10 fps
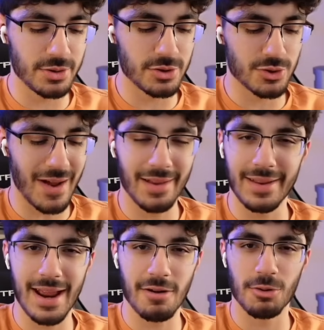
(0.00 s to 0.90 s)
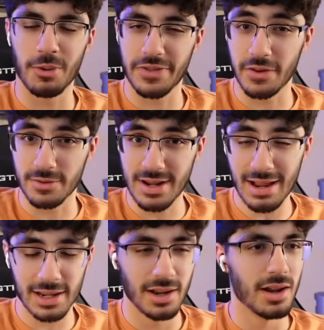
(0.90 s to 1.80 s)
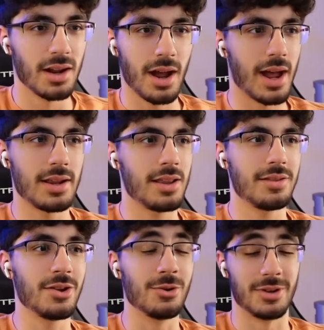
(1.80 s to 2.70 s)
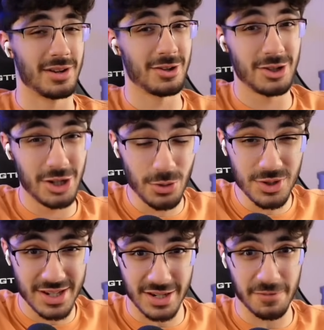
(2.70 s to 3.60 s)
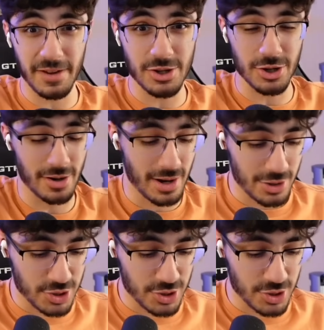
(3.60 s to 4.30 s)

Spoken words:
You could trial and error with your deck, and dude, use this feature.